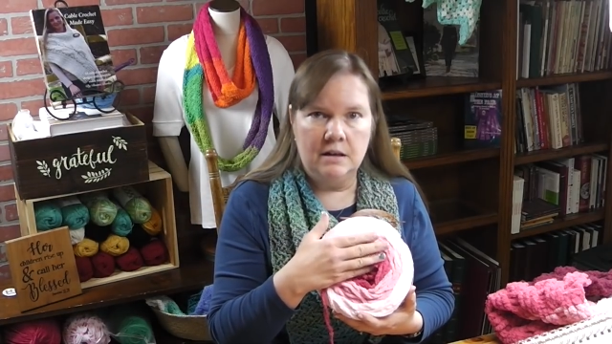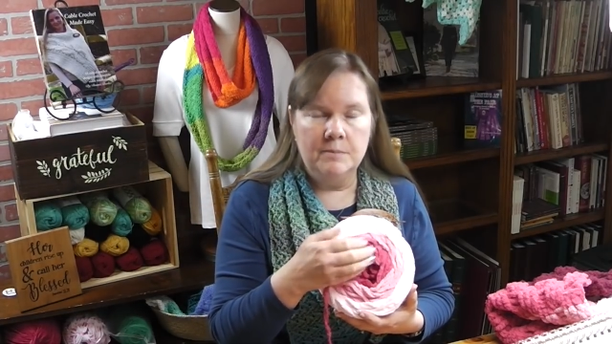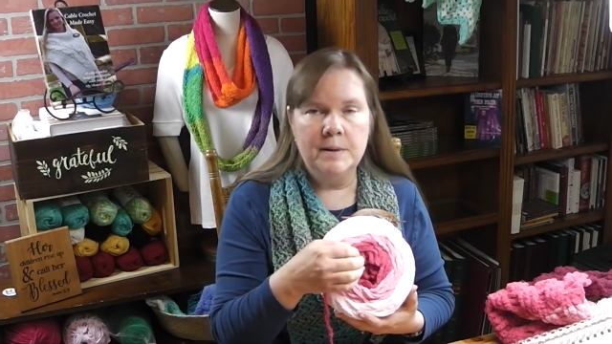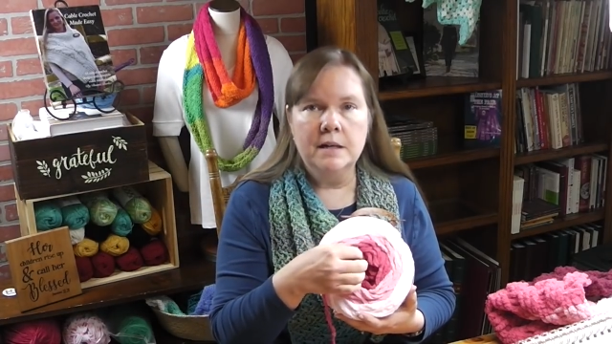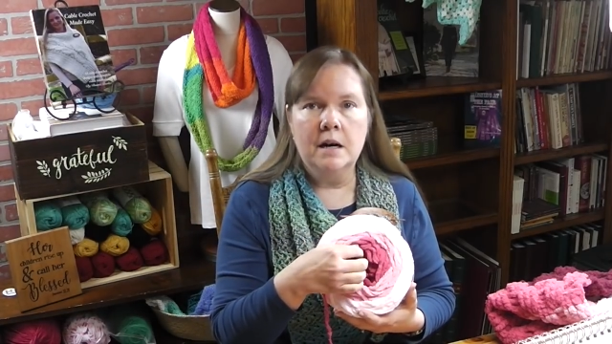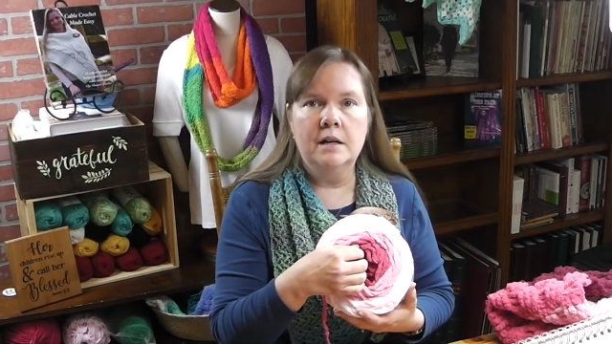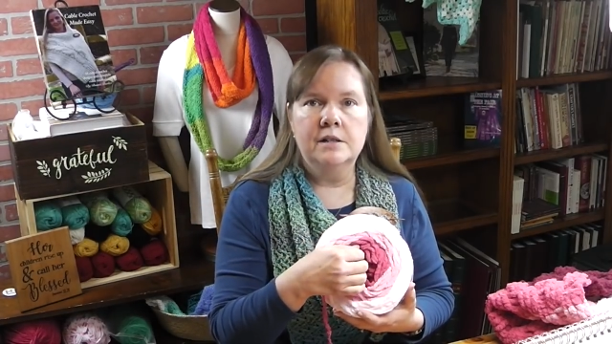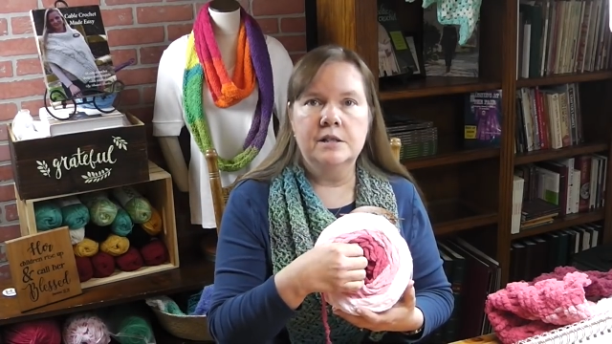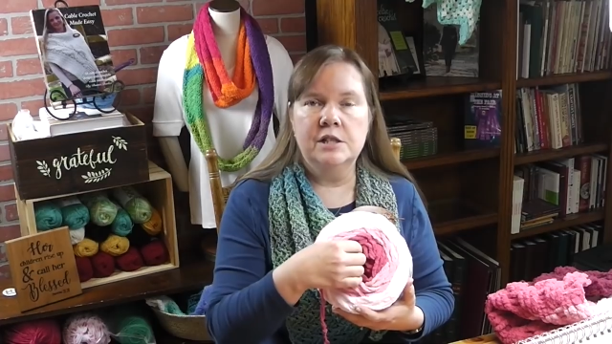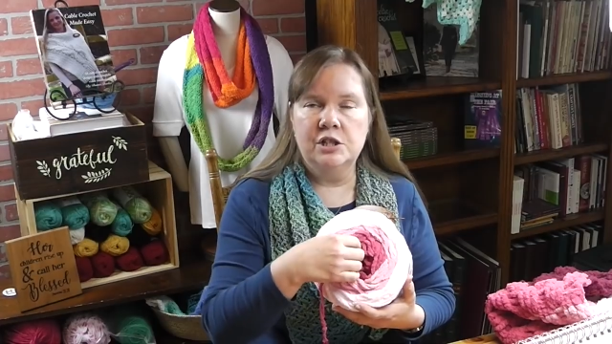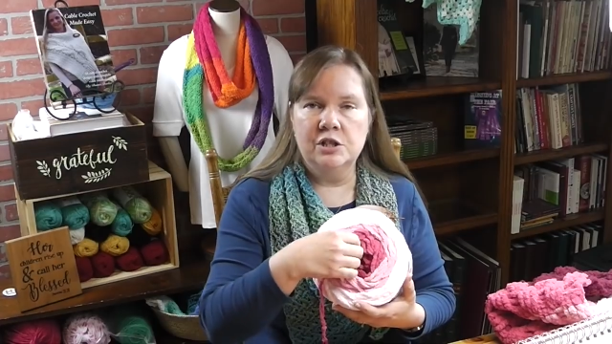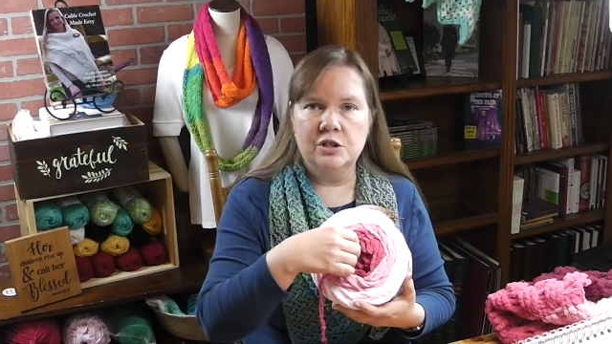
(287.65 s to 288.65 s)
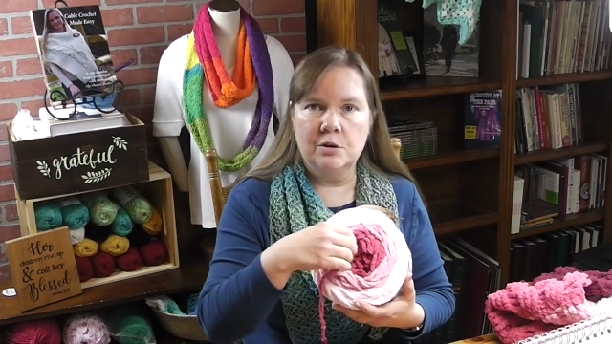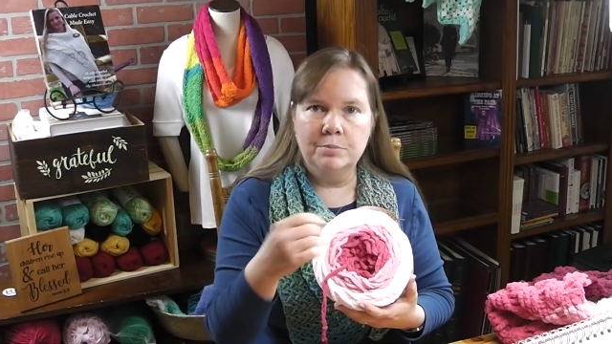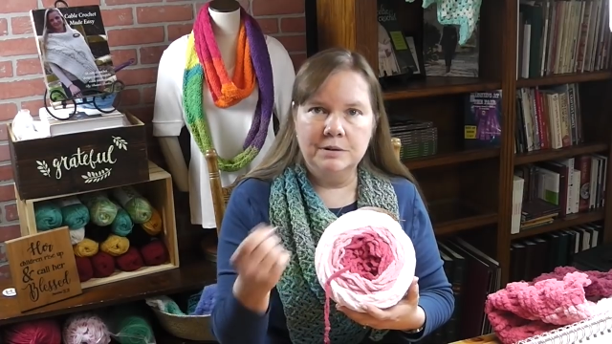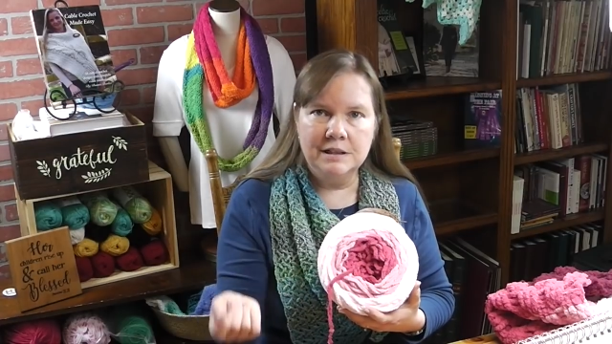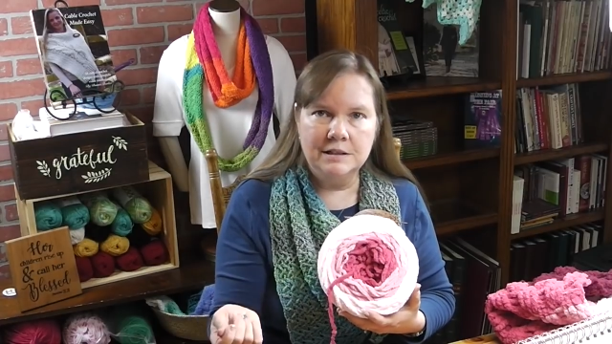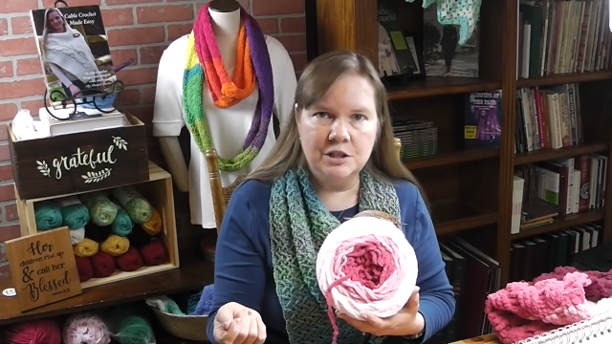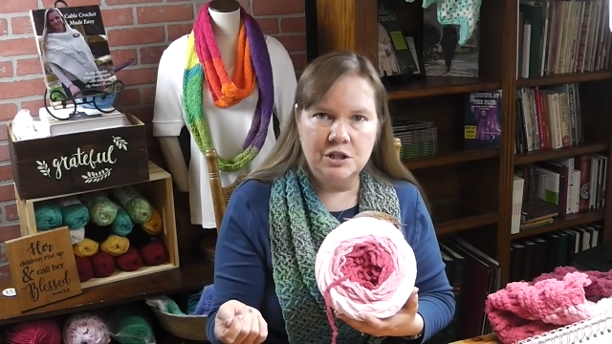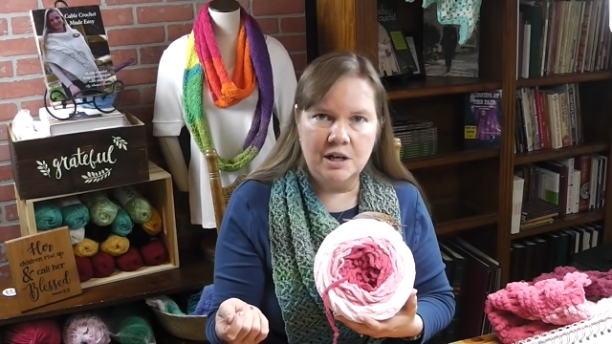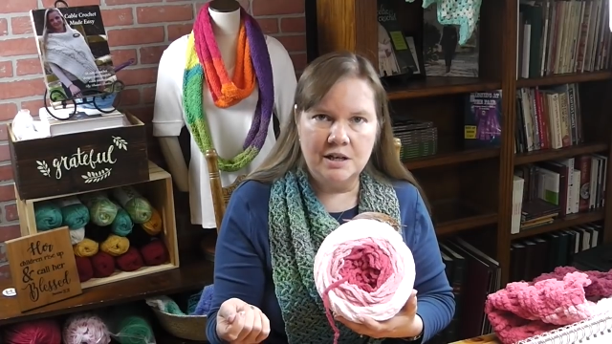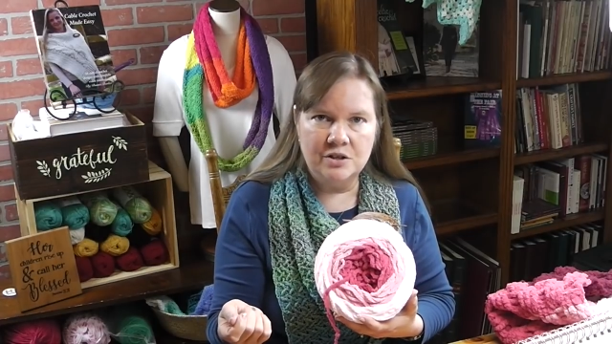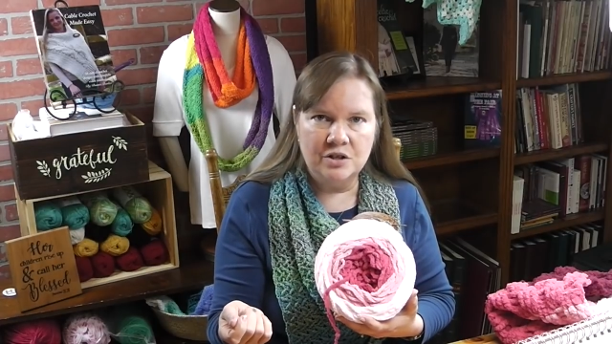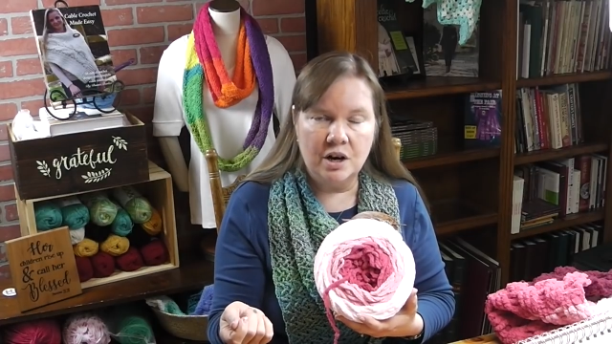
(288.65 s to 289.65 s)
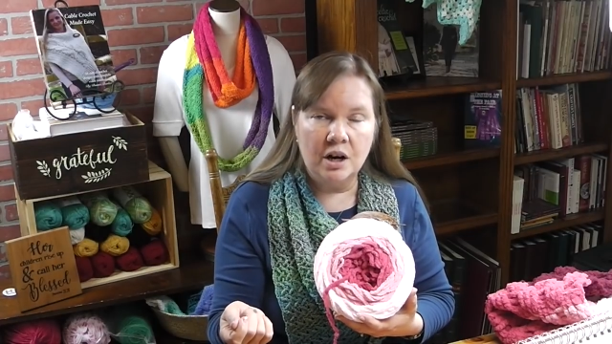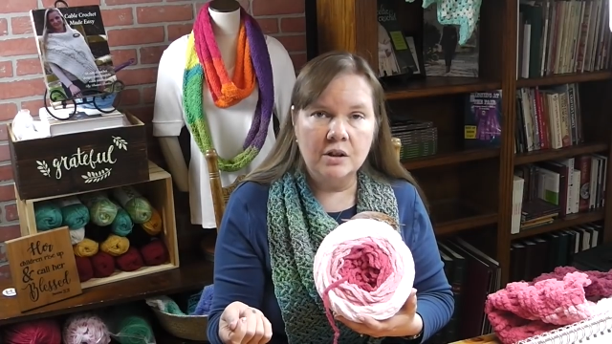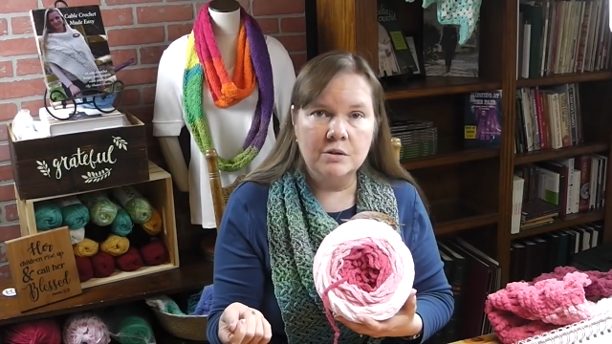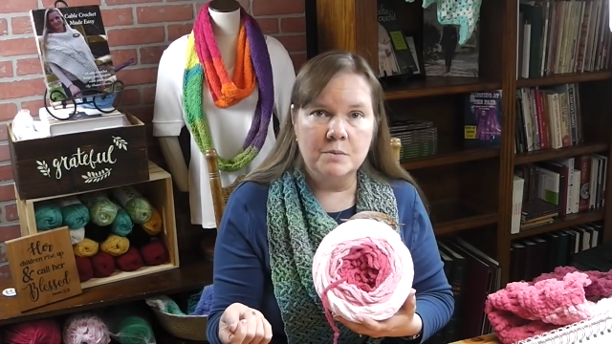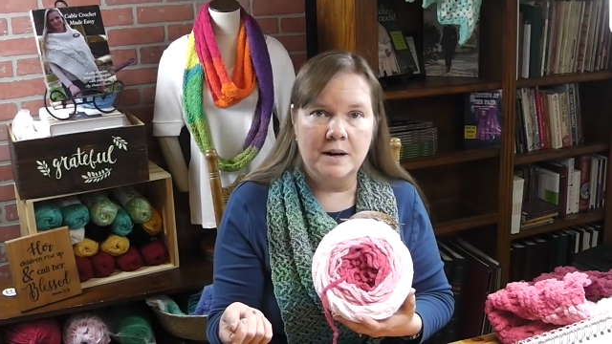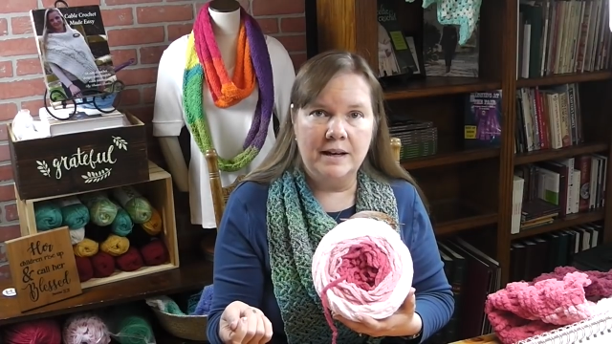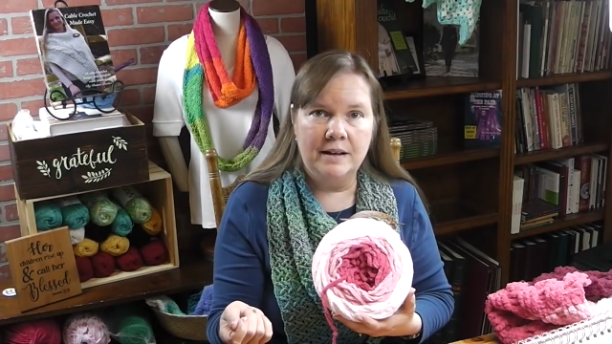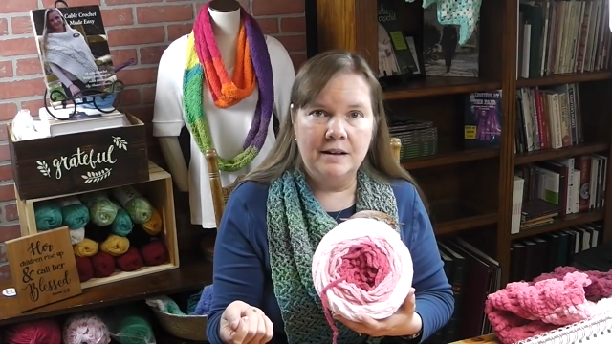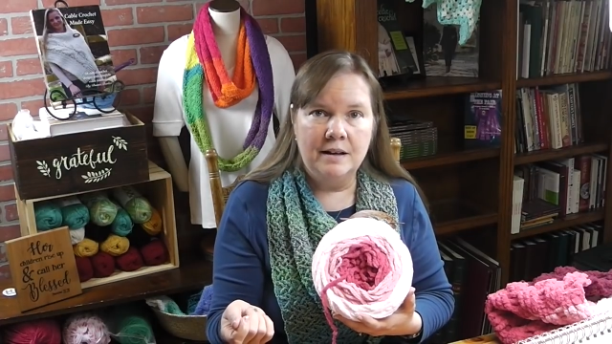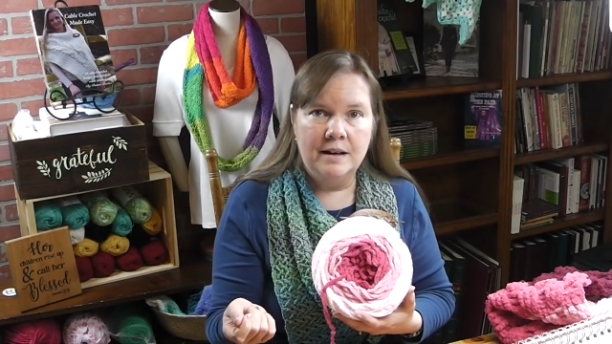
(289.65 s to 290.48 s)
oh my gosh, it just completely changed colorway.